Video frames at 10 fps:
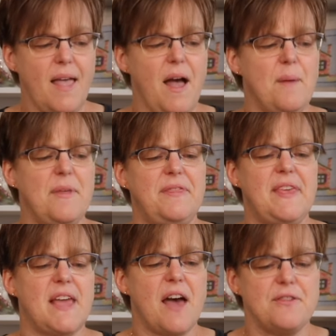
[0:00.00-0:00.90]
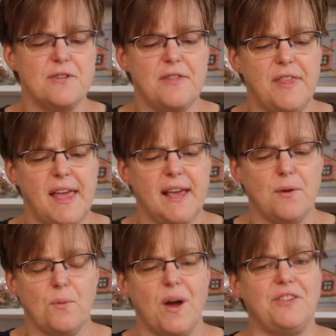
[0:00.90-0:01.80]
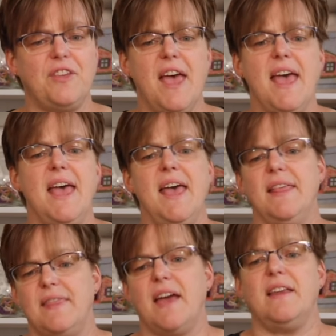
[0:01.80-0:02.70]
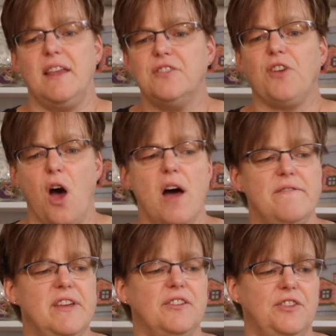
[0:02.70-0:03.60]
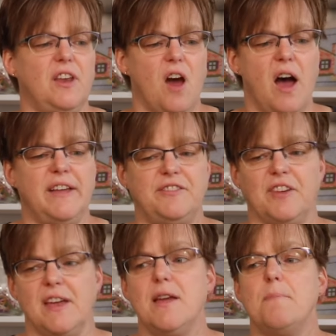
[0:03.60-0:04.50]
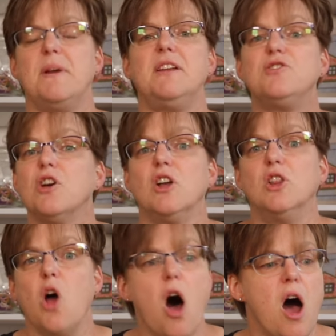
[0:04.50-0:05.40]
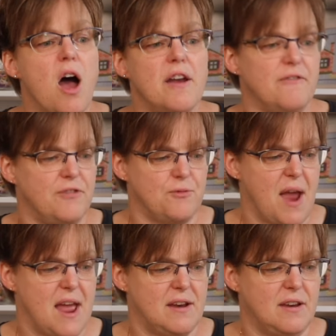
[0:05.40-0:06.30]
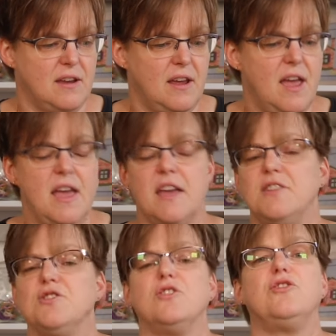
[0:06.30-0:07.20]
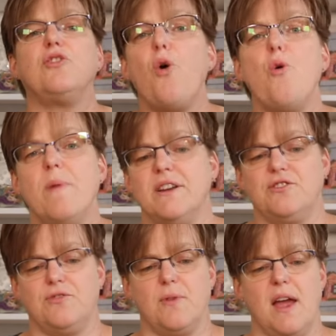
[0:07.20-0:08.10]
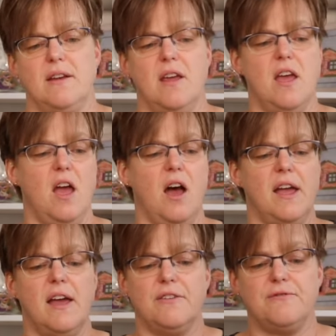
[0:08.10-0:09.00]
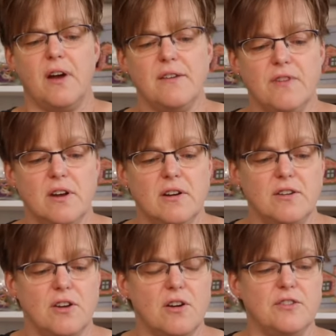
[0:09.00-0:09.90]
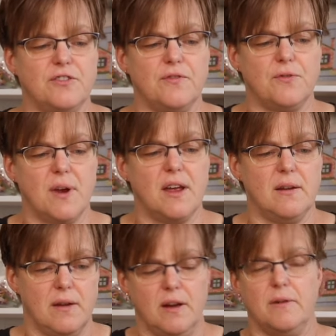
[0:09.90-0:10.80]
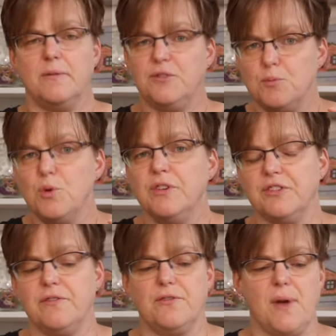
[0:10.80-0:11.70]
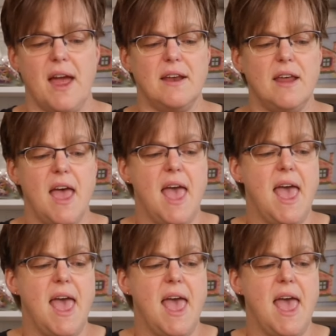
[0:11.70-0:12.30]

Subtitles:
The other thing was that is obvious in hindsight, but it took a lot of thread. It took so much thread. I had 500 yards of thread, spools of thread,